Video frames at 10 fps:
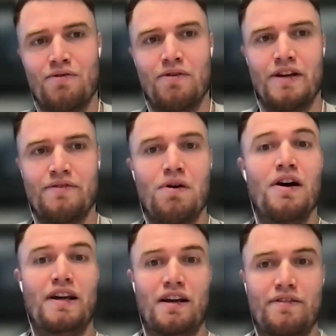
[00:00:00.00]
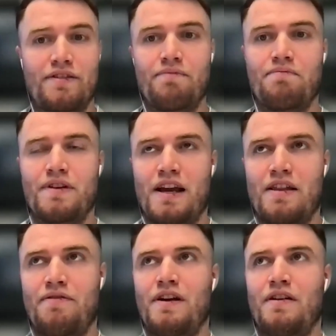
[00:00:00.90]
always working to get
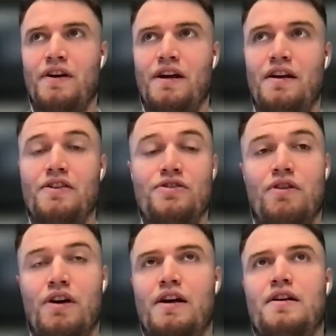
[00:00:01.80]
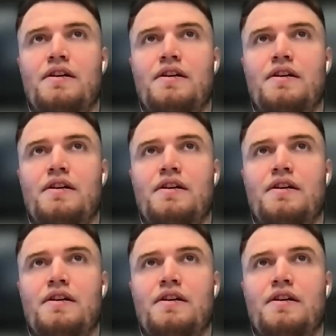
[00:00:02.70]
the feel of it and enjoy it.